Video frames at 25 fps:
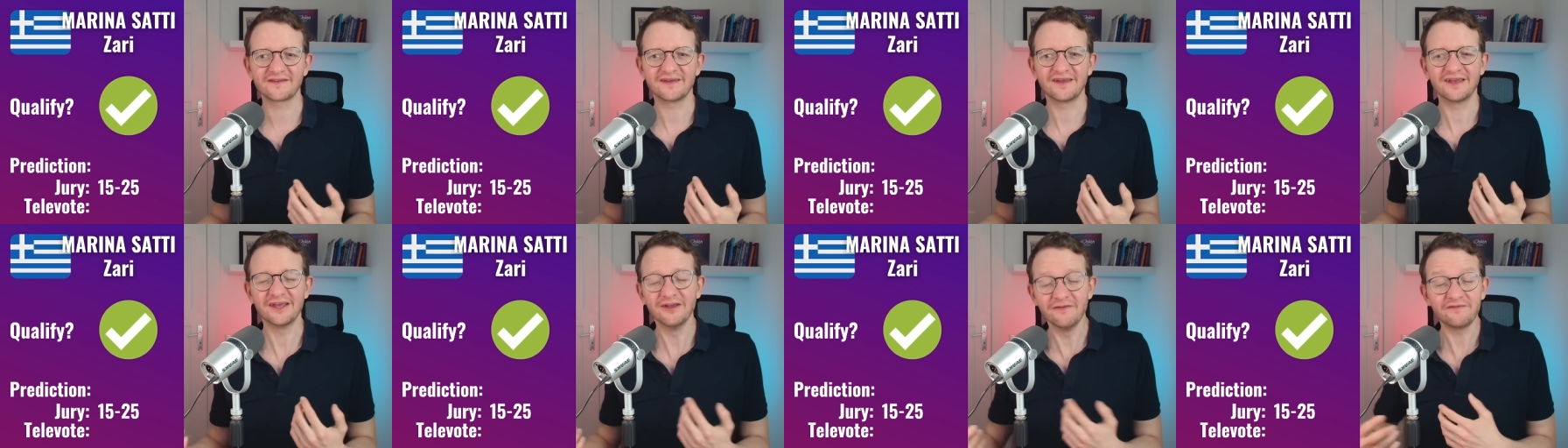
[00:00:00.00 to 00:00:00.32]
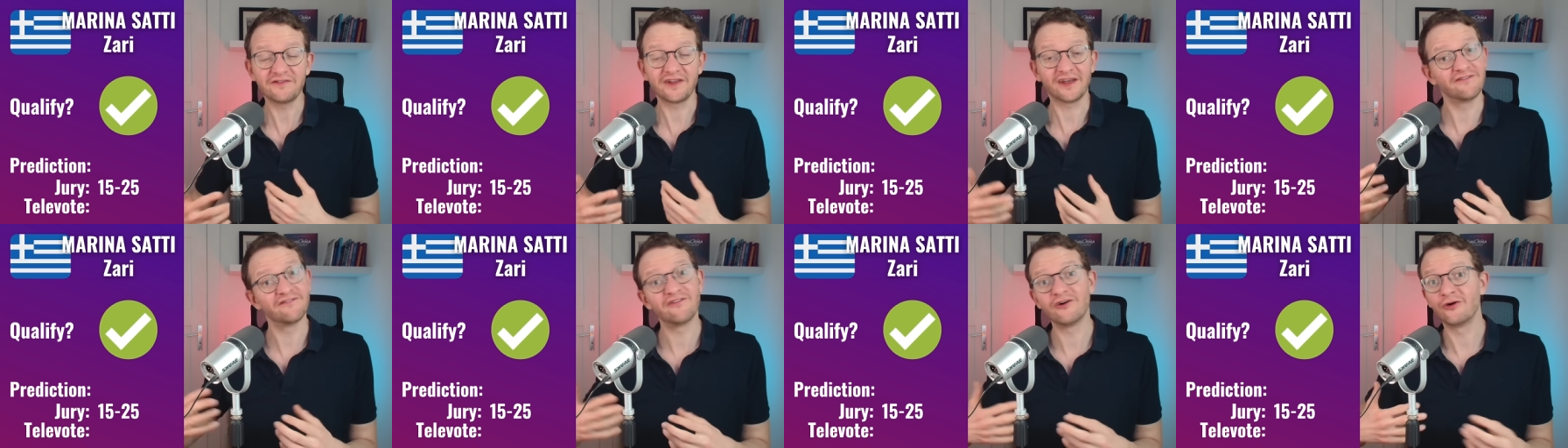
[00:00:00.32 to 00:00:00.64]
if
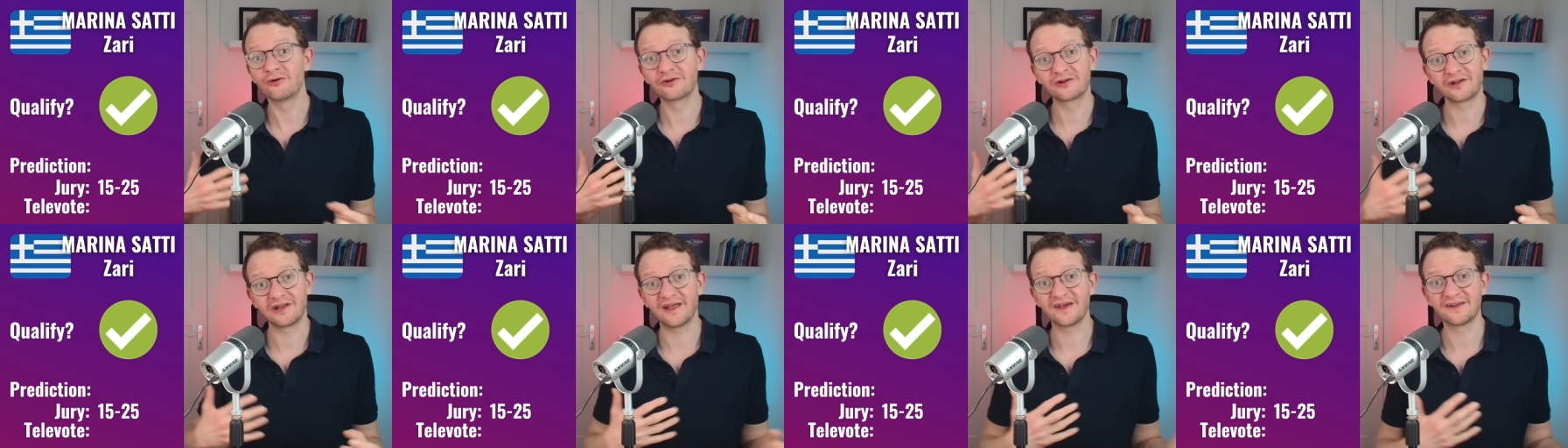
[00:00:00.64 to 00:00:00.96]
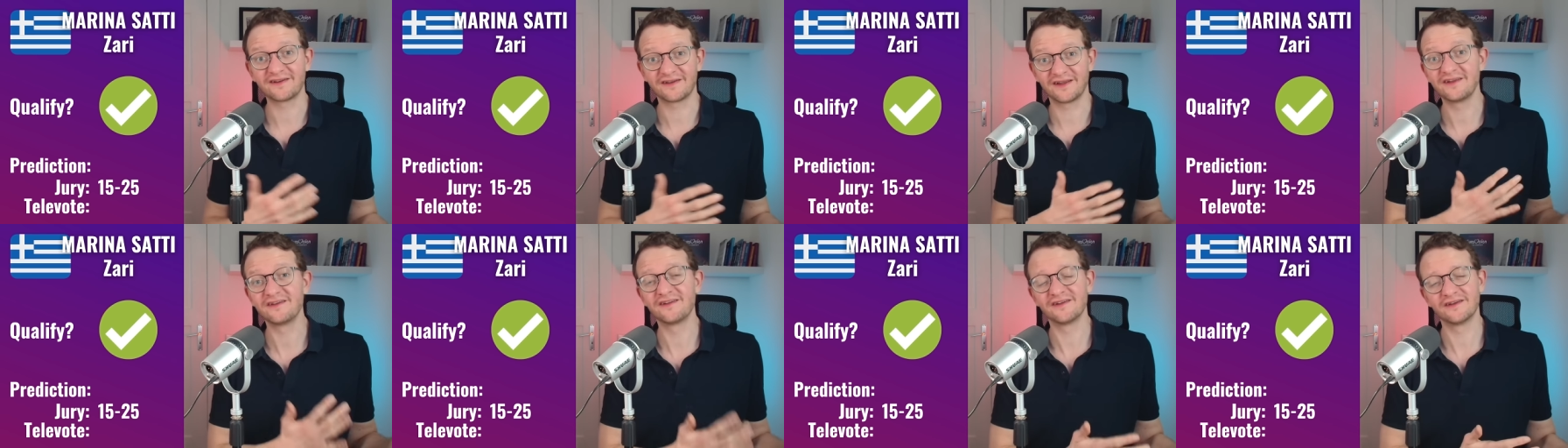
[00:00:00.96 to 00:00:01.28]
they vote like
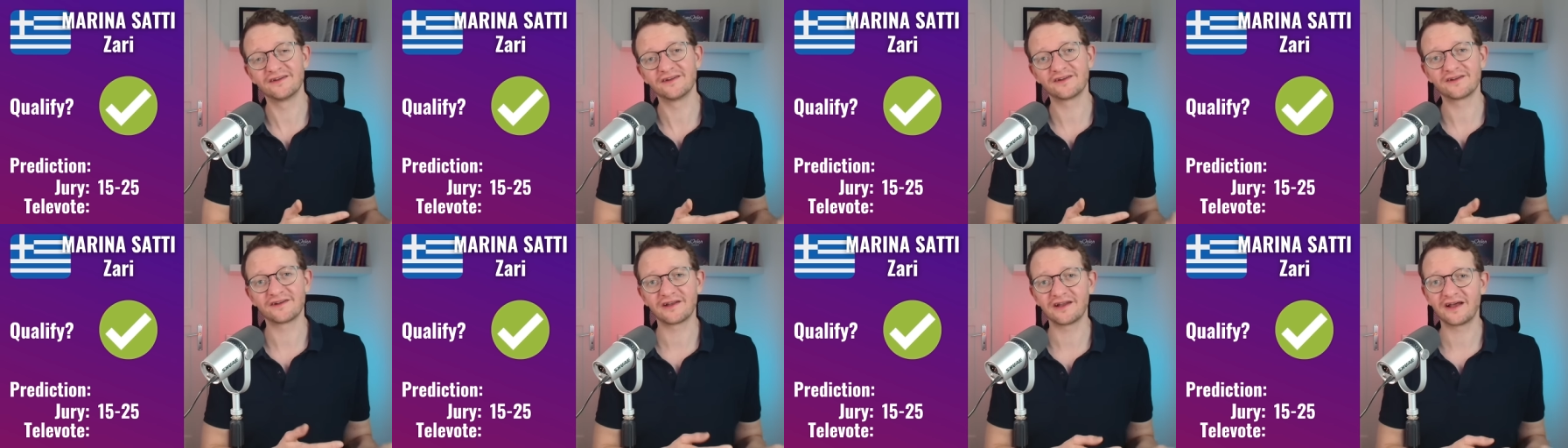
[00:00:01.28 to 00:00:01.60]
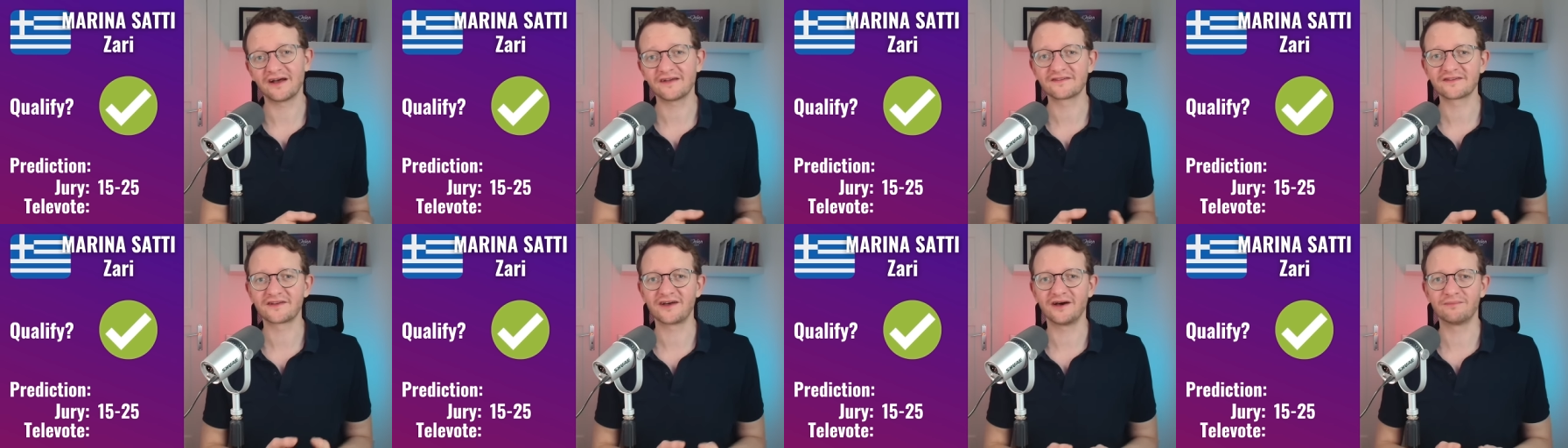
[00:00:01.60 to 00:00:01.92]
they did in the
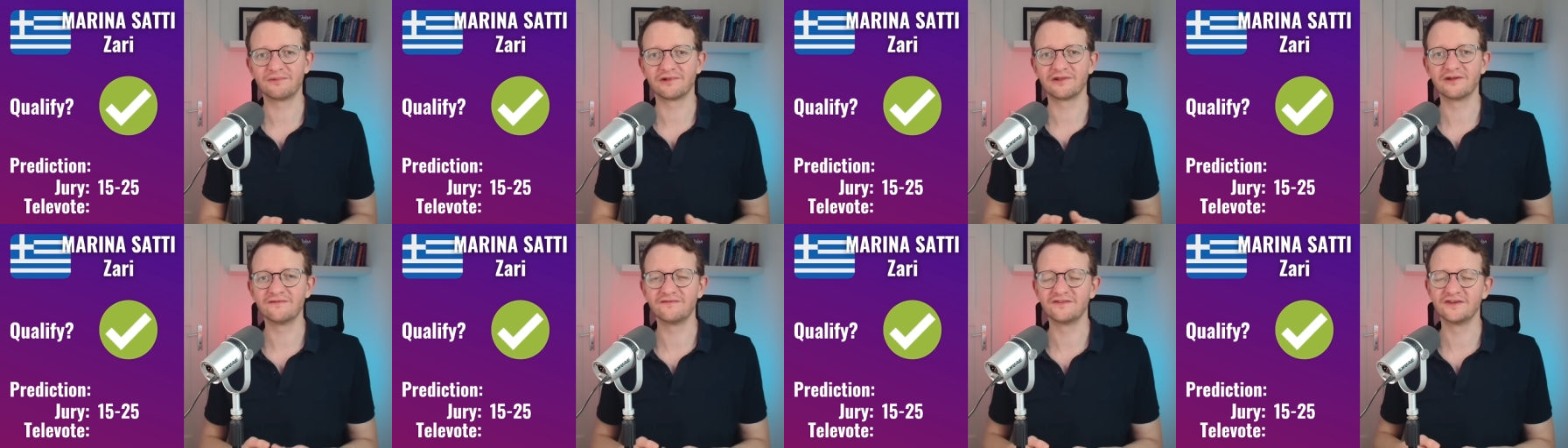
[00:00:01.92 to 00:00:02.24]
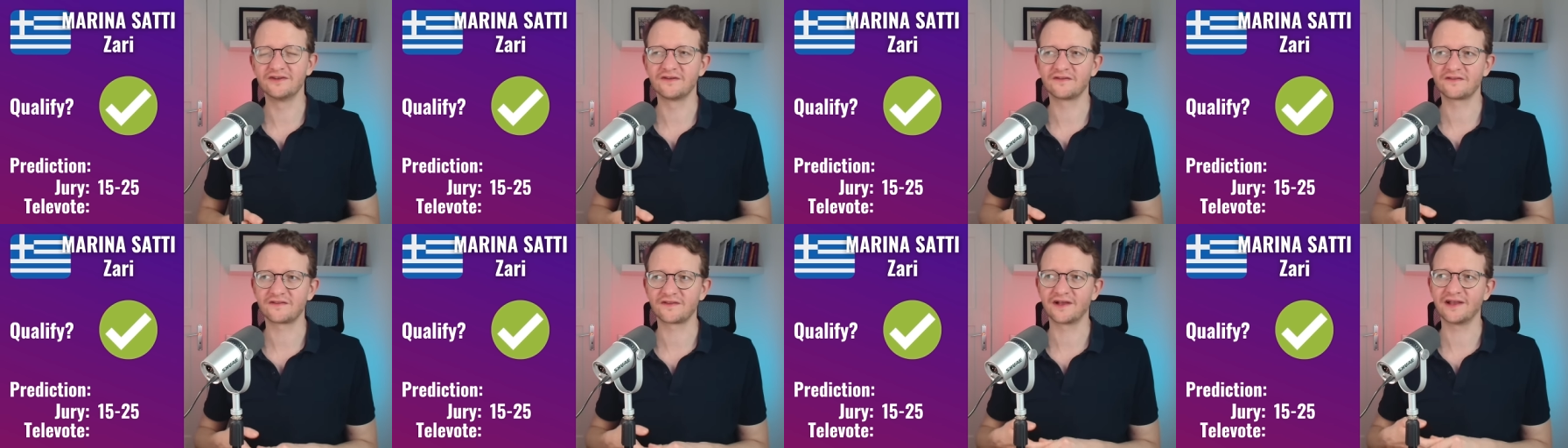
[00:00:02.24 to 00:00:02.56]
last couple of
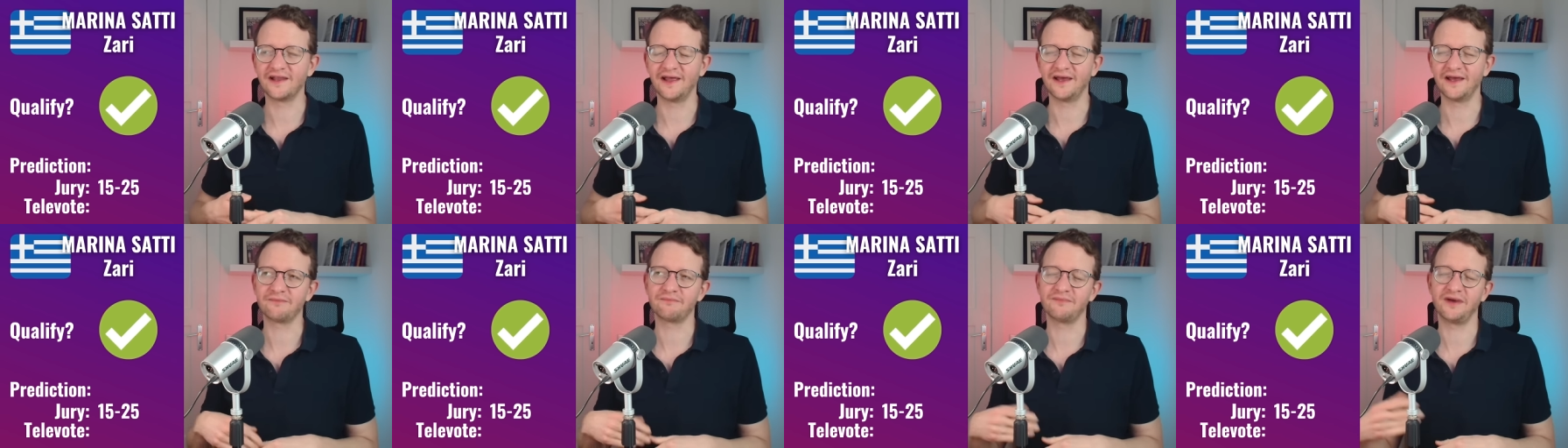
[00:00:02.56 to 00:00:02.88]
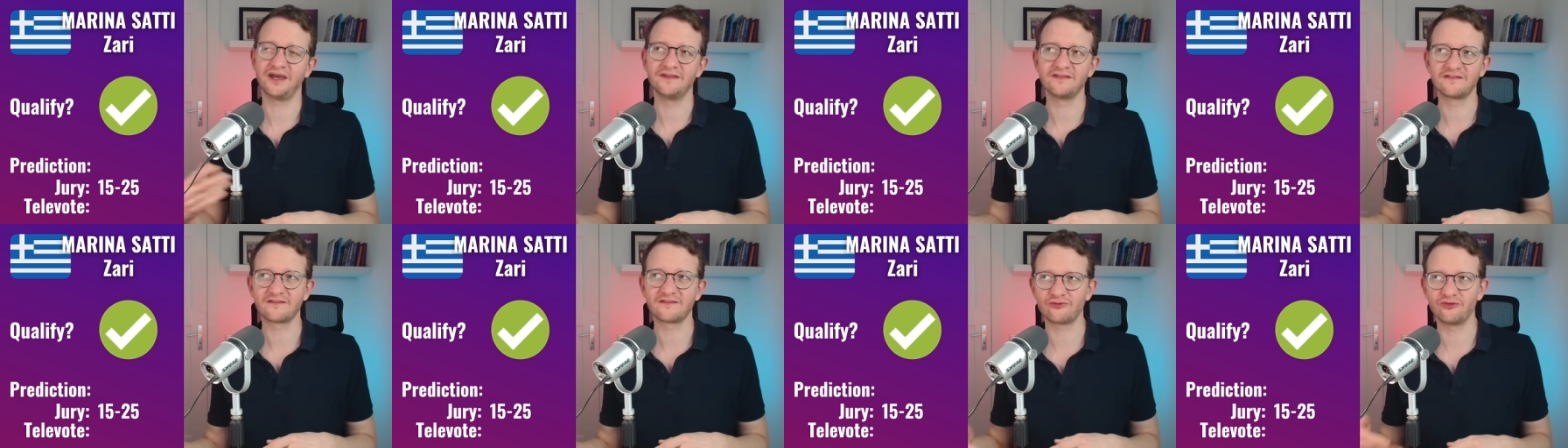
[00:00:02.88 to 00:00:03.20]
years, they like
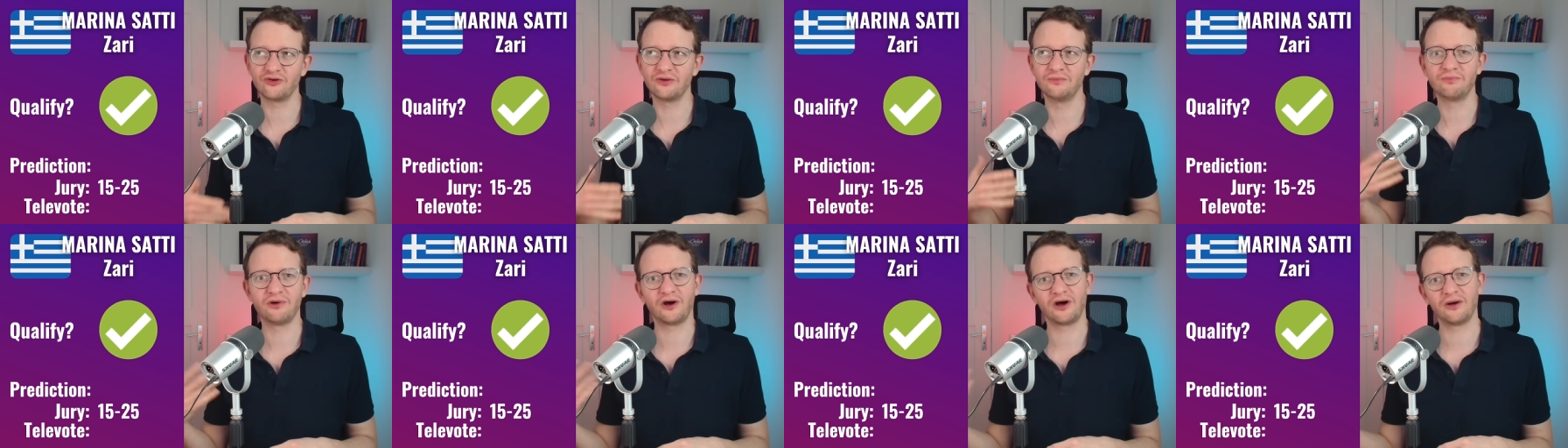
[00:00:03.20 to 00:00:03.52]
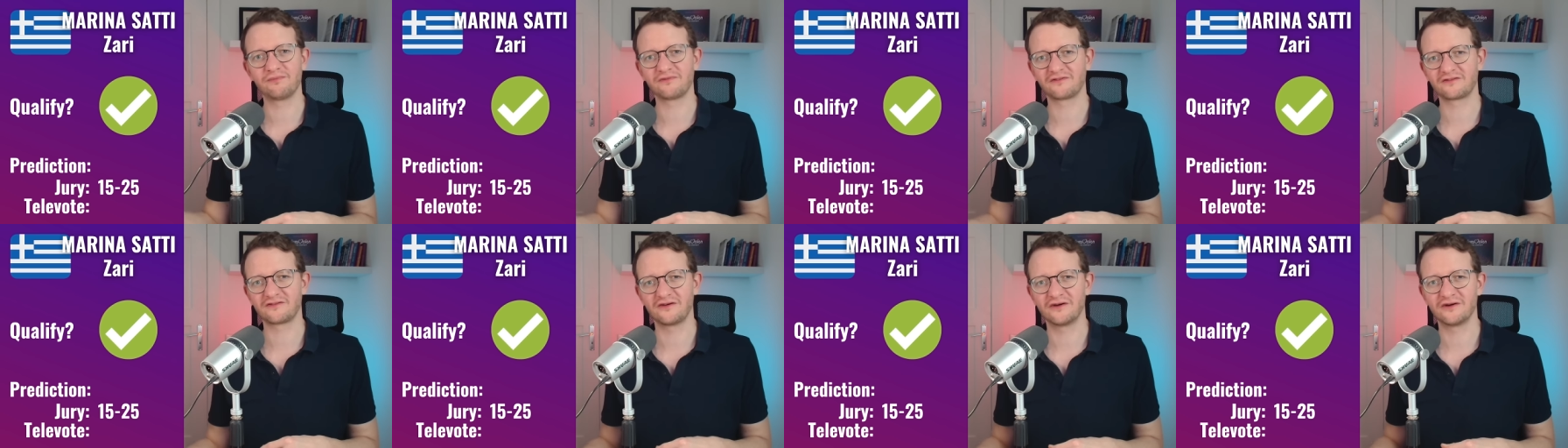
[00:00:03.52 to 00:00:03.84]
mainstream pop
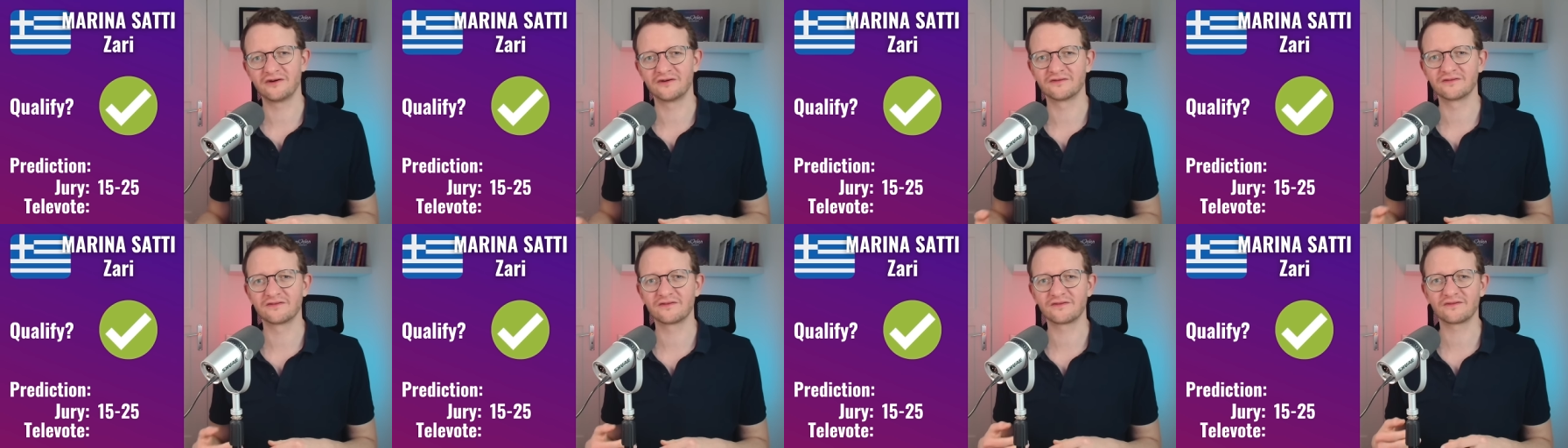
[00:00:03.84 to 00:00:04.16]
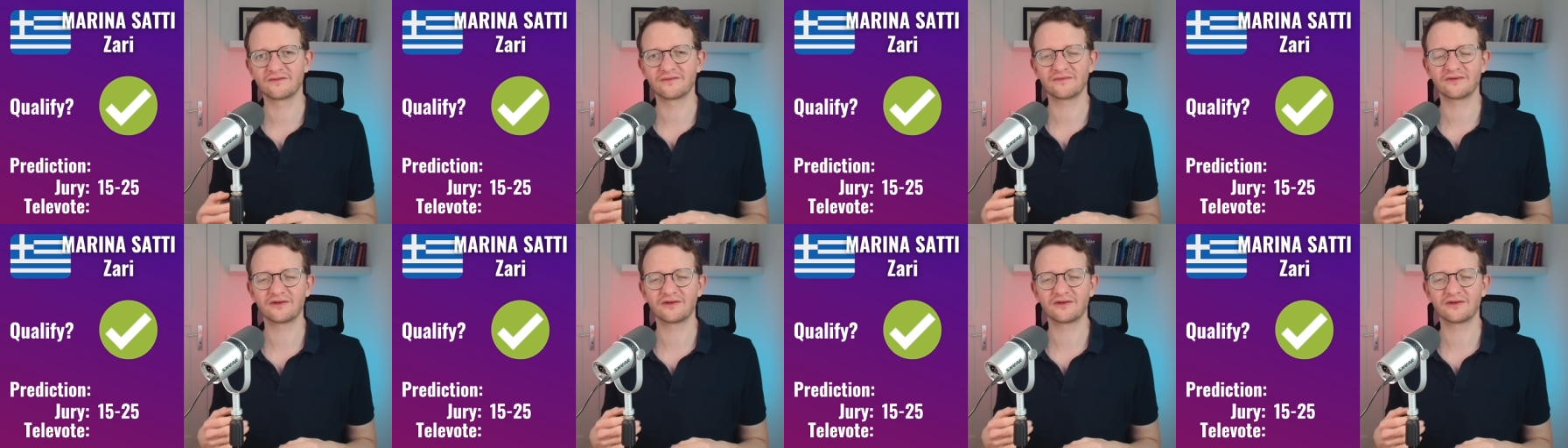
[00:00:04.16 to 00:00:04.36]
songs,